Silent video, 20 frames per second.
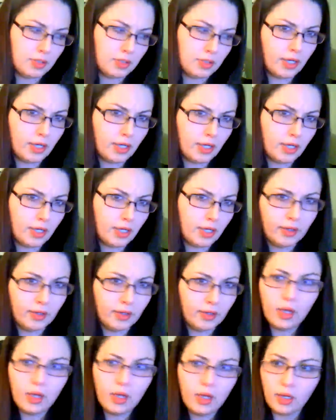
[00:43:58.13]
I'm stuck
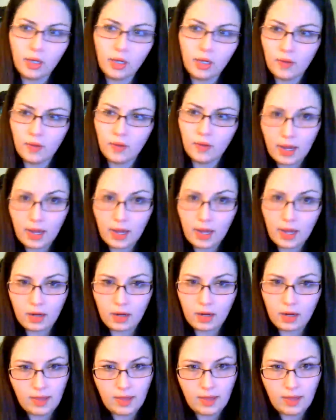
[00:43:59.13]
here. You know,
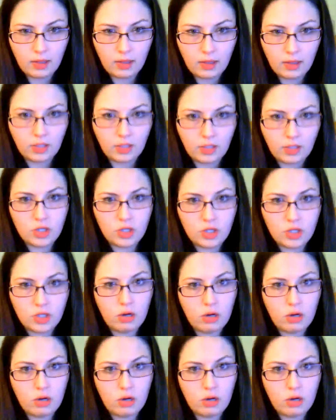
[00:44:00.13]
that kind of thing. Like, there's